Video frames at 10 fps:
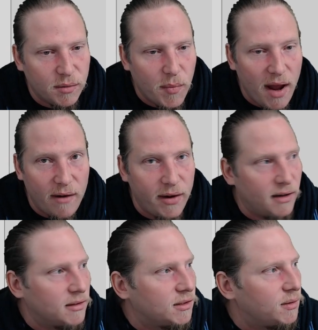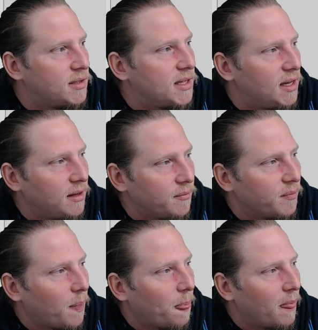area, so to say,
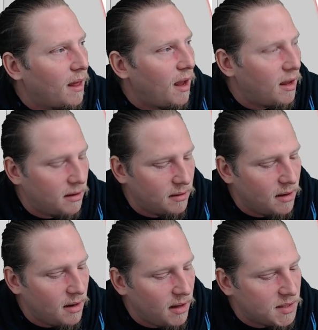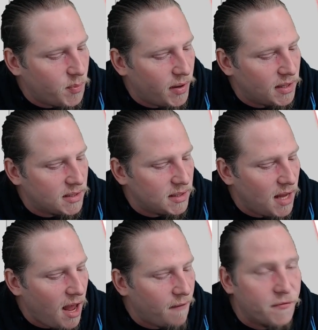and let's press
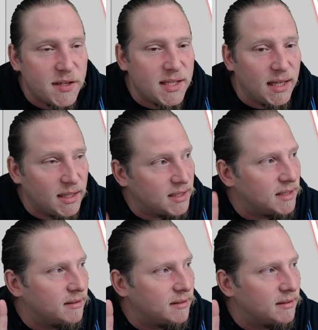F6